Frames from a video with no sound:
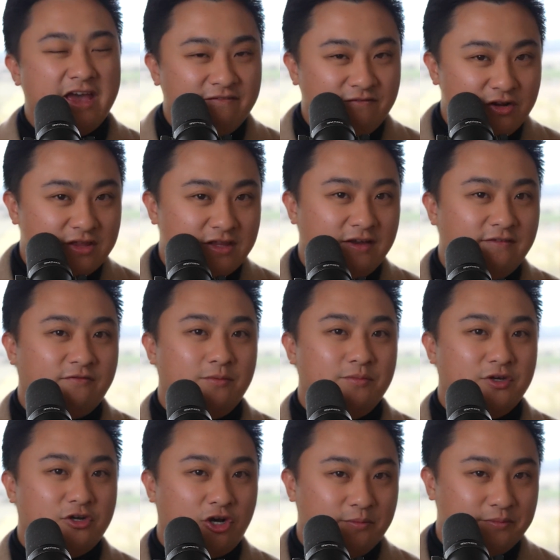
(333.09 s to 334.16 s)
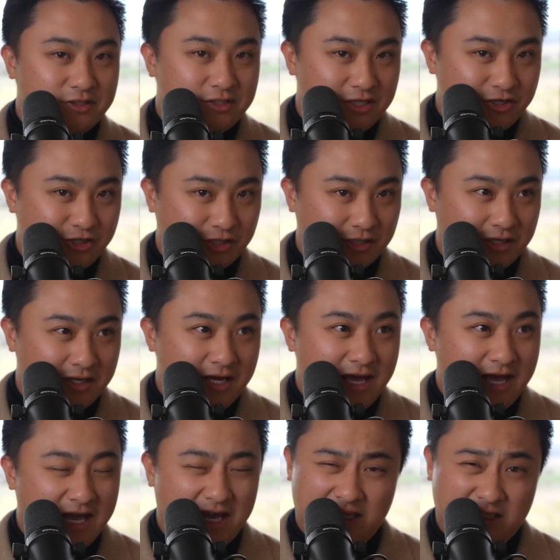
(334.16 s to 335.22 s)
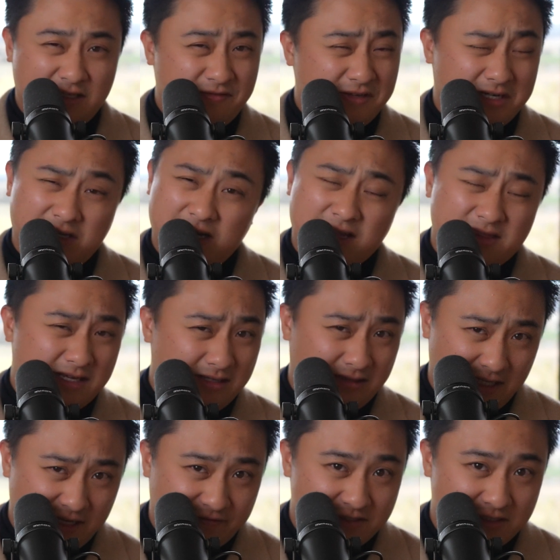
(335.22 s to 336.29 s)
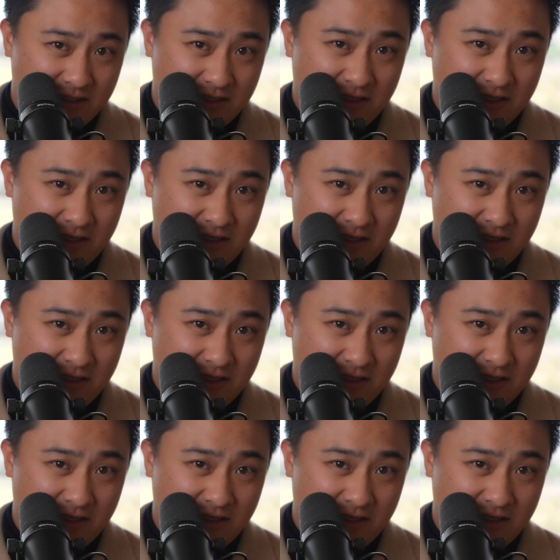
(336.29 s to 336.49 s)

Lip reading: everything from their competition and leaving nothing left,